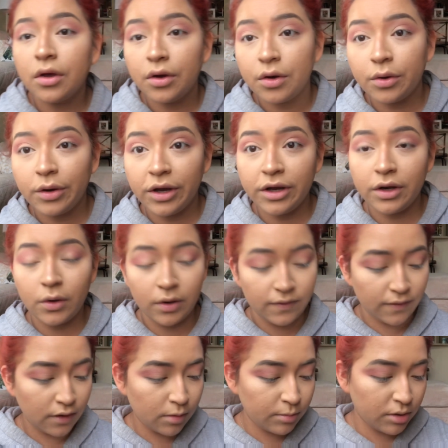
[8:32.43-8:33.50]
Okay, now I
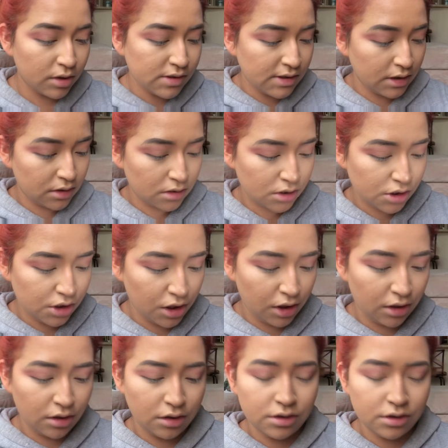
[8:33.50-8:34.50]
think I'm going to take the shade